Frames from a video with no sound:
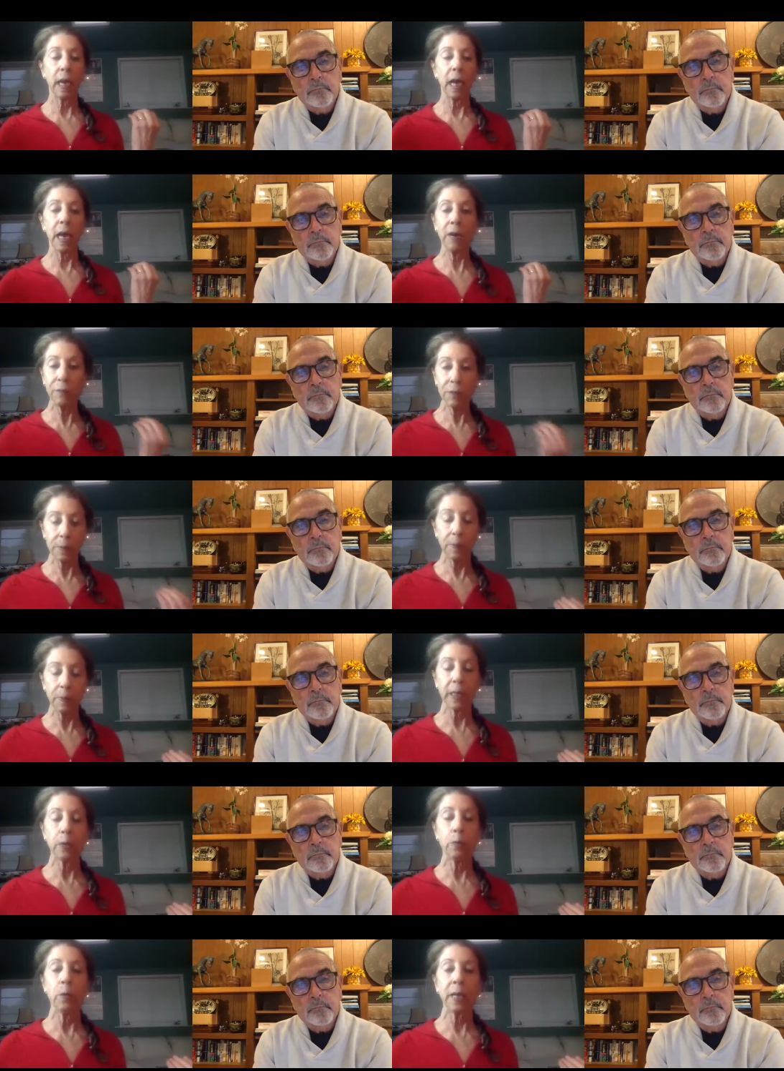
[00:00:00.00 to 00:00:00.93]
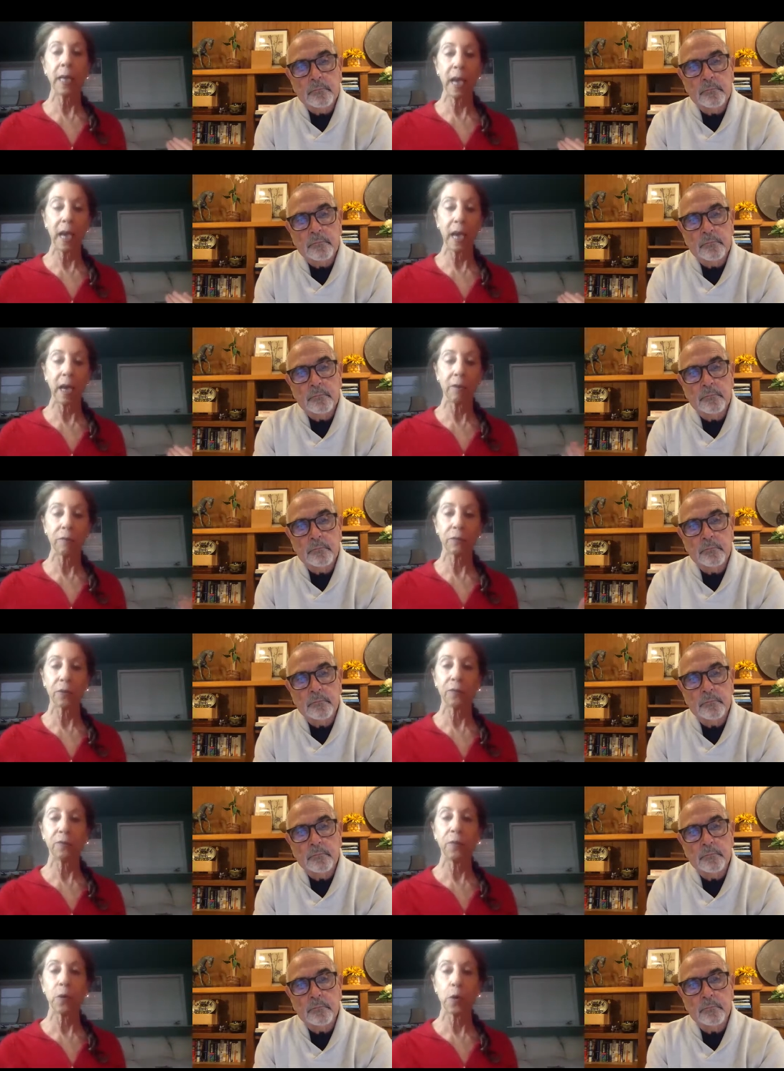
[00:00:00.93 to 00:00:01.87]
Speaker 1: Everybody we have to
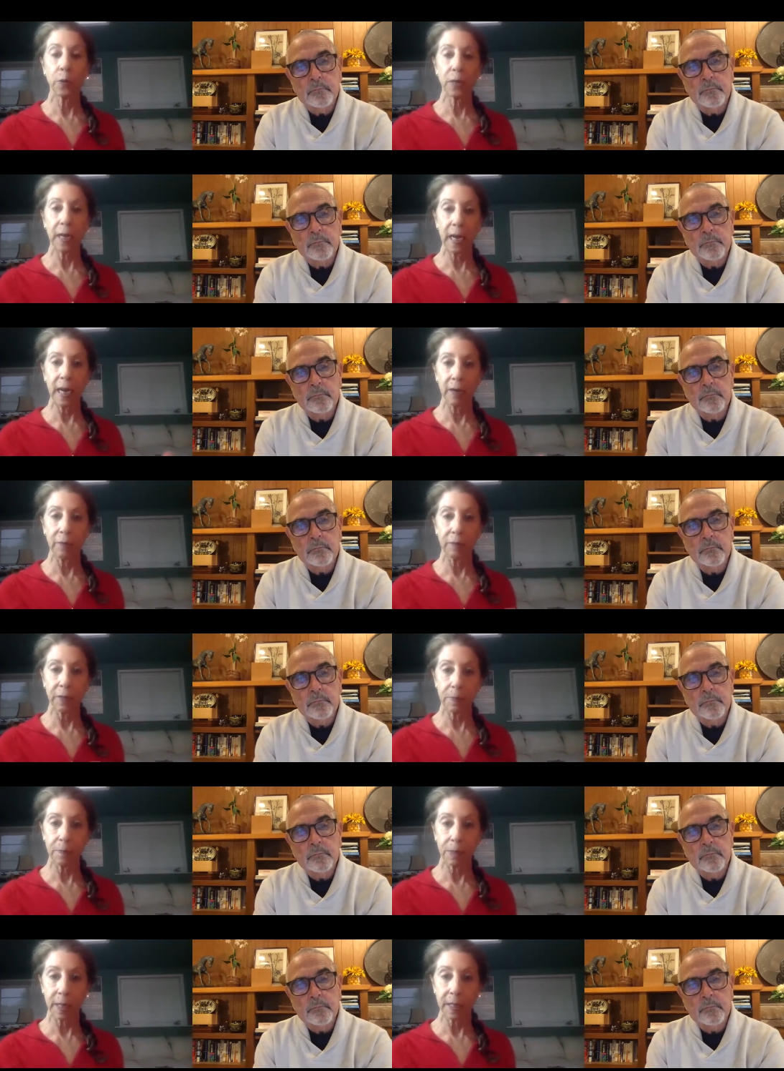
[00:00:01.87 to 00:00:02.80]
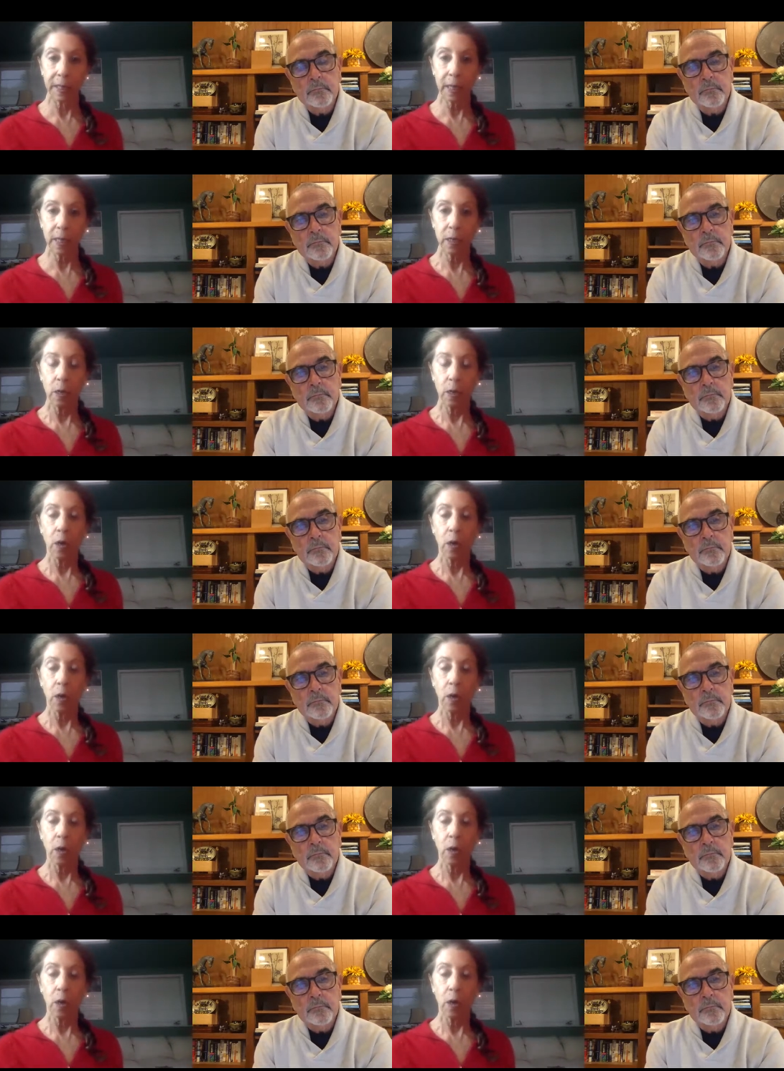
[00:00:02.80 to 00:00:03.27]
phone everybody